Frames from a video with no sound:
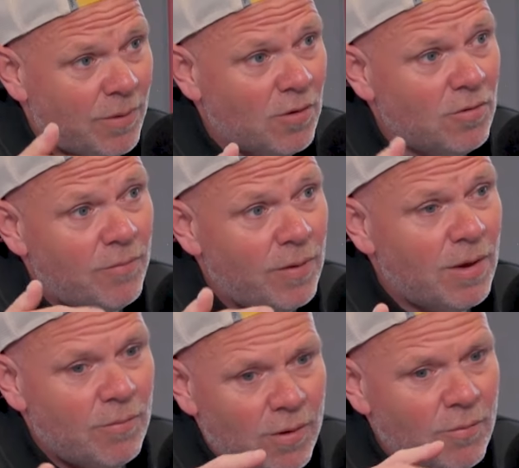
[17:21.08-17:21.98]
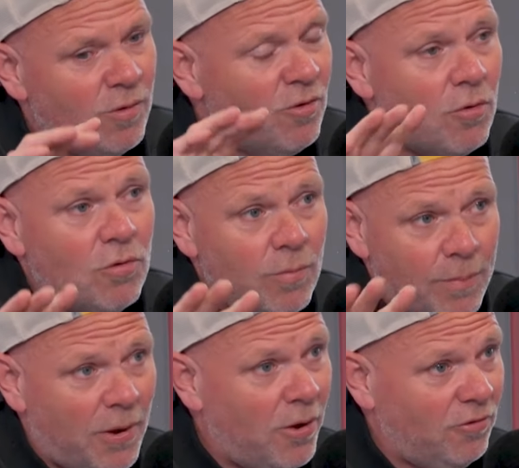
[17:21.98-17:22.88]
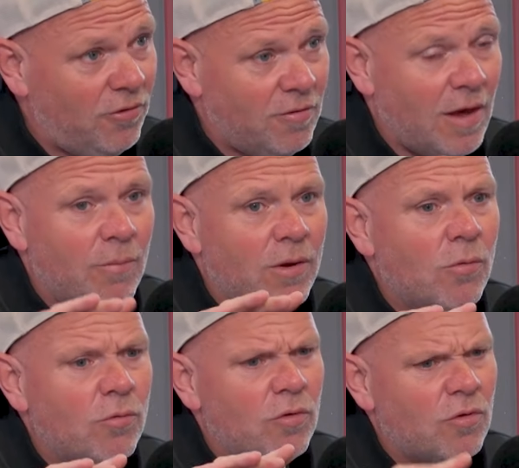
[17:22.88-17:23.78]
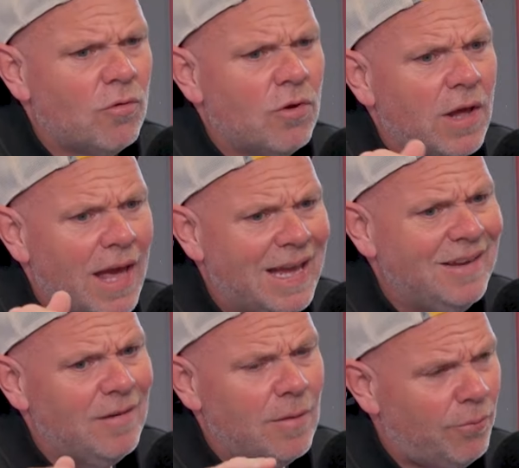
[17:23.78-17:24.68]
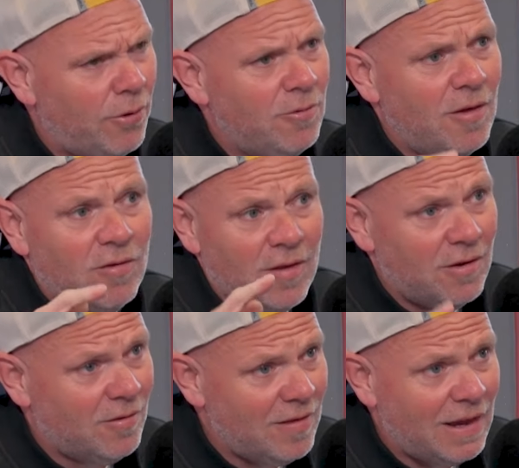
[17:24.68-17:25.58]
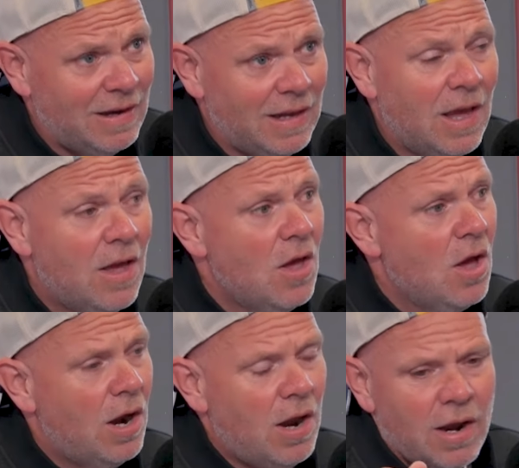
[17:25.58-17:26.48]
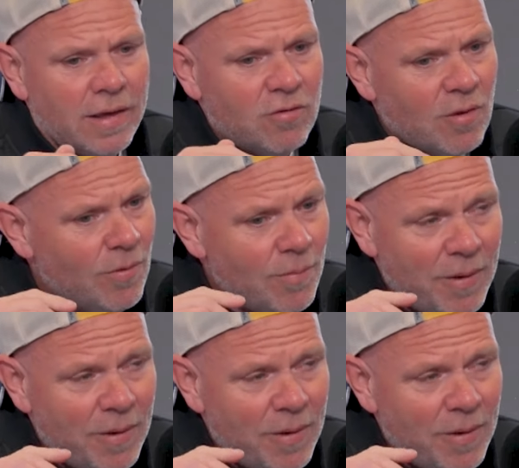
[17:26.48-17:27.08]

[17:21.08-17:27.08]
because of where we're so good with pastures, and we're also so good at aging, the process, the understanding. Like, some of